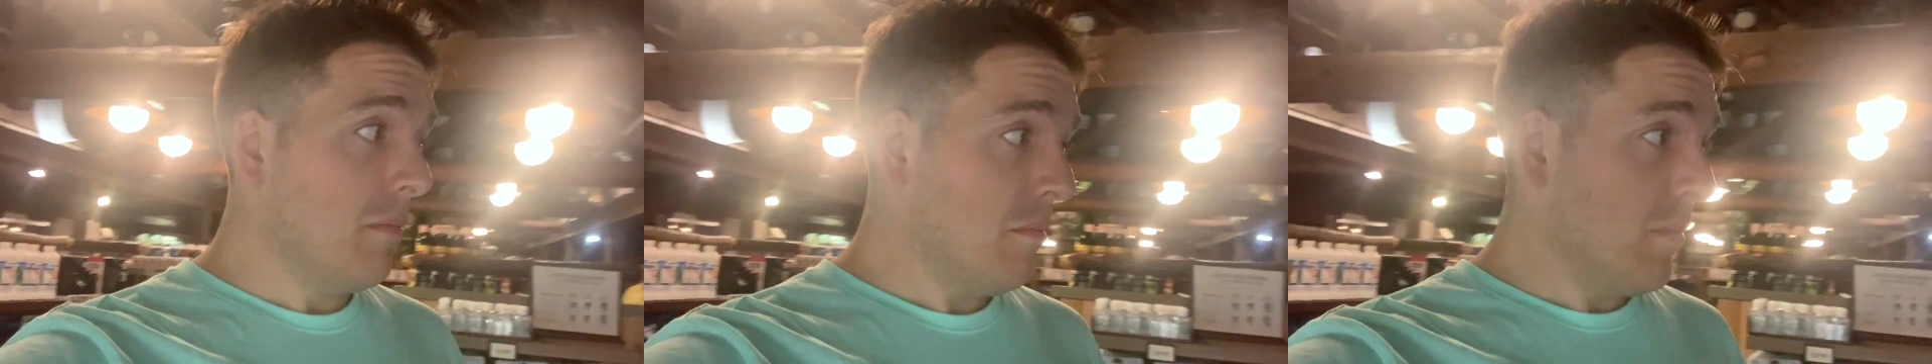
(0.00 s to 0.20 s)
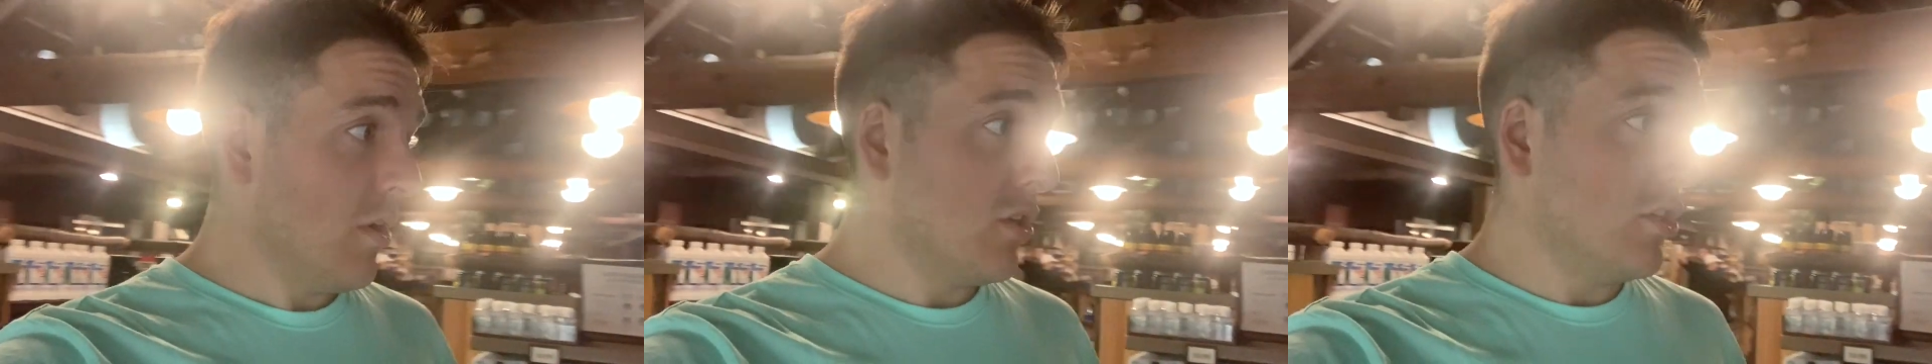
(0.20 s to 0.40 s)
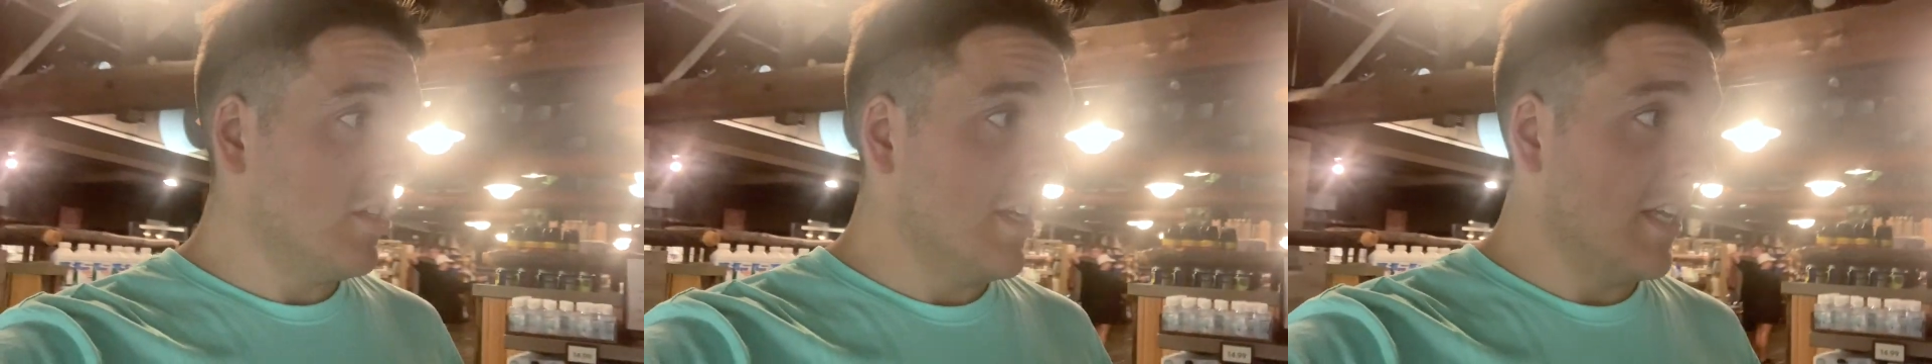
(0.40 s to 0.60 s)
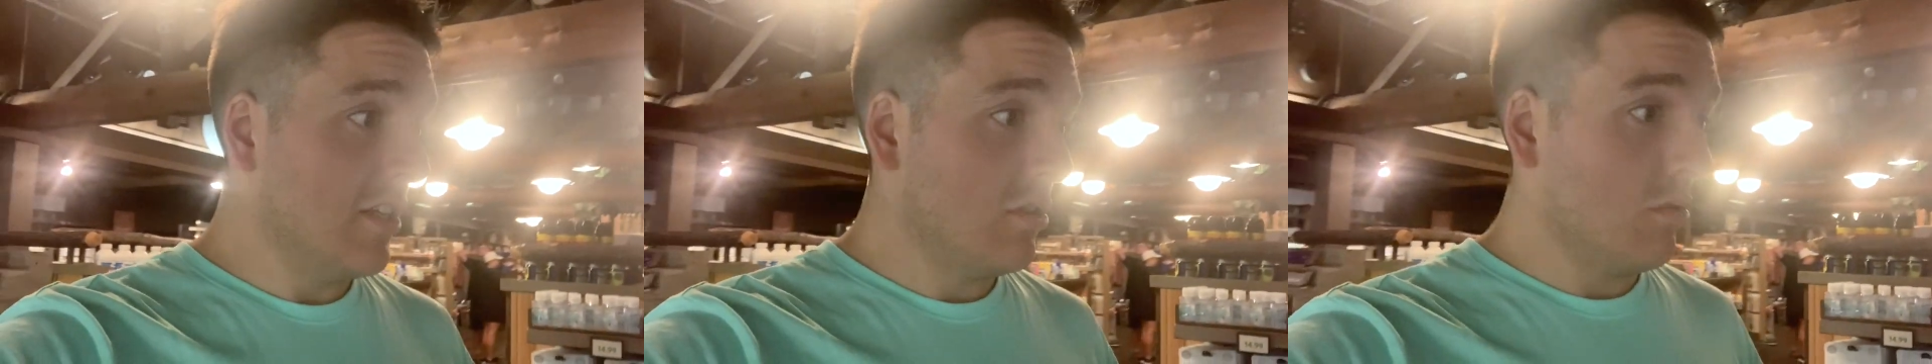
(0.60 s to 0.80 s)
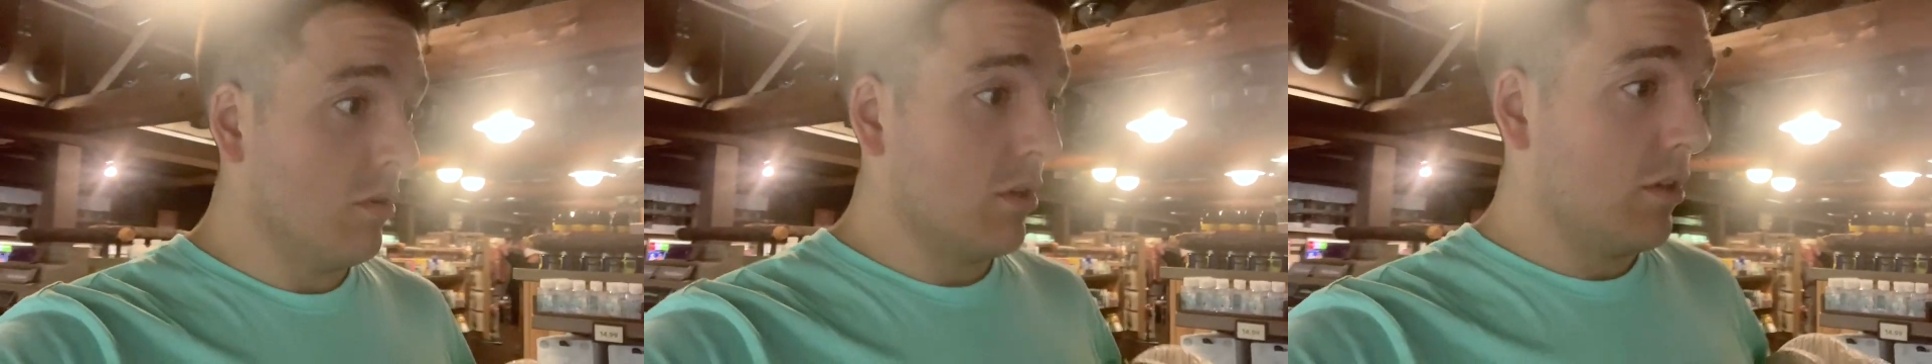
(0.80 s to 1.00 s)
merchandise
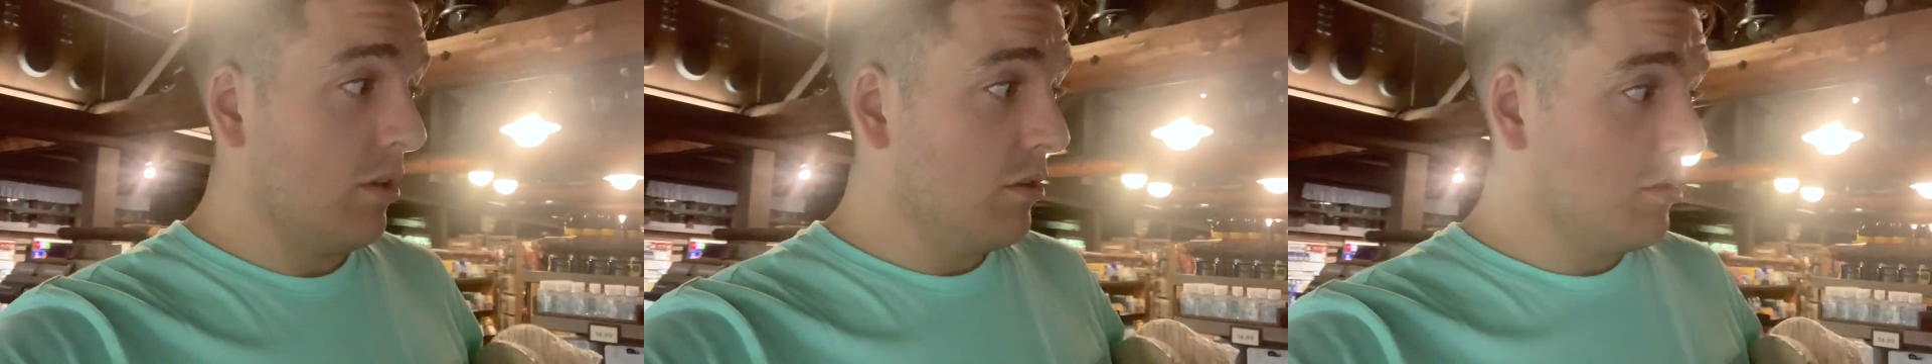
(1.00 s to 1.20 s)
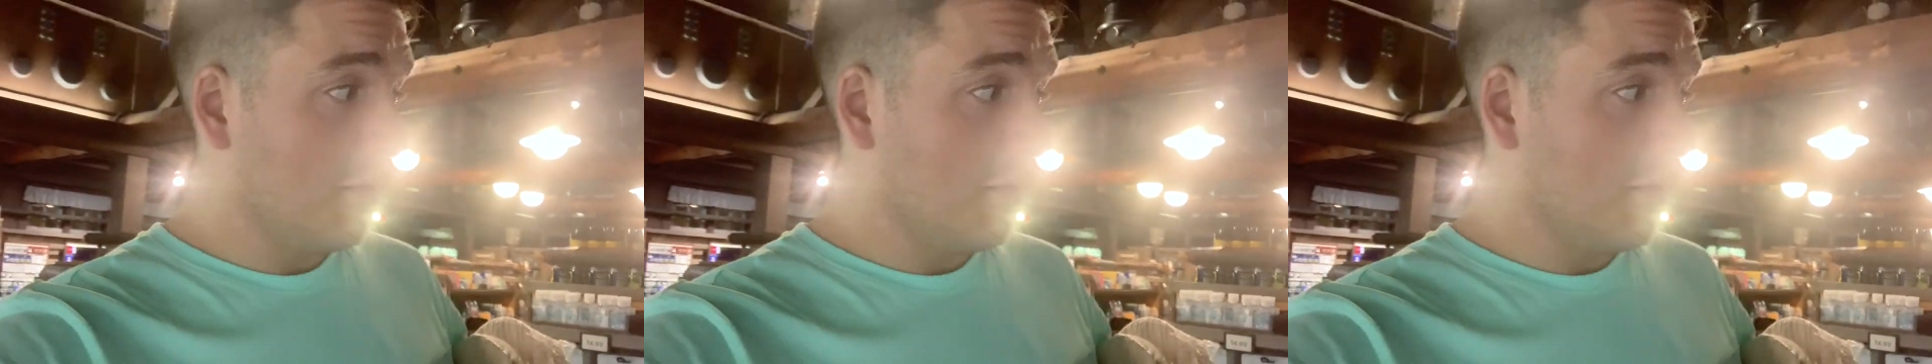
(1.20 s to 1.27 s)
store closed.